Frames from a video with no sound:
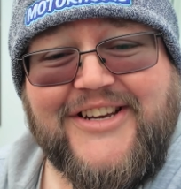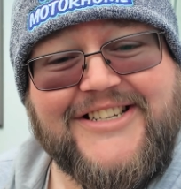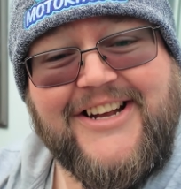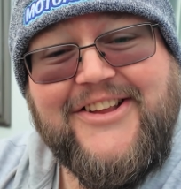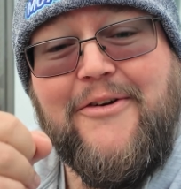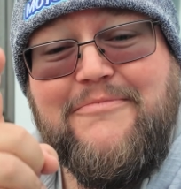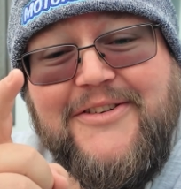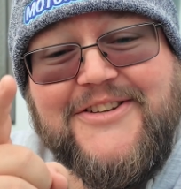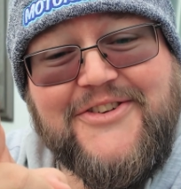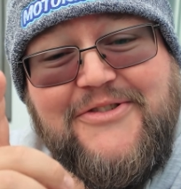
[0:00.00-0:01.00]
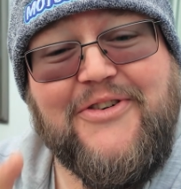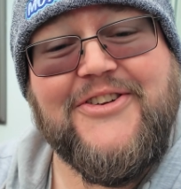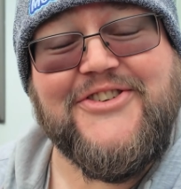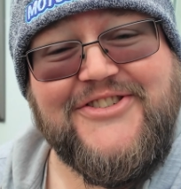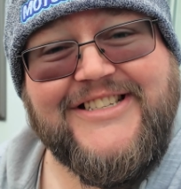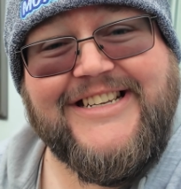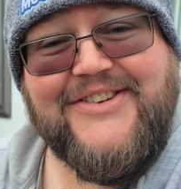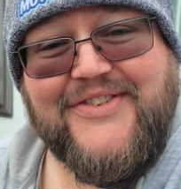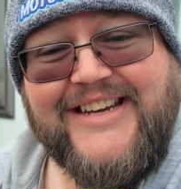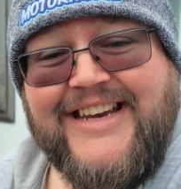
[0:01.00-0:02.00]
because I know most of you watch on your
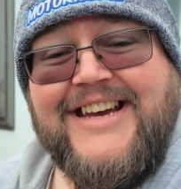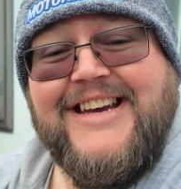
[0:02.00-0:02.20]
TV.